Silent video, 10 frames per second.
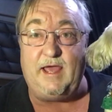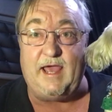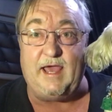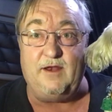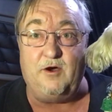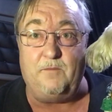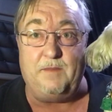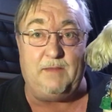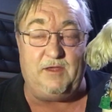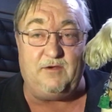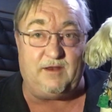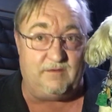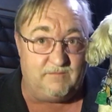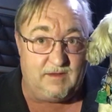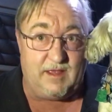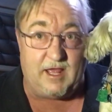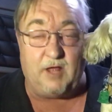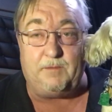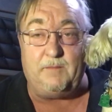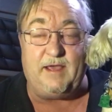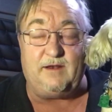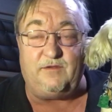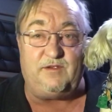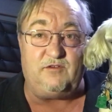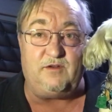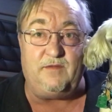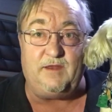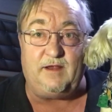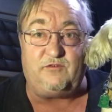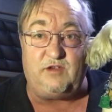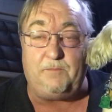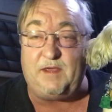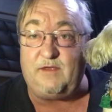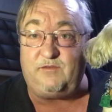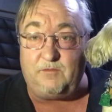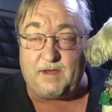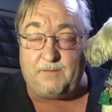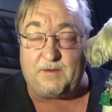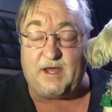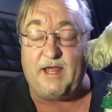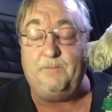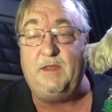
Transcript: And hope maybe you can help you make a decision on the next GPS you might buy.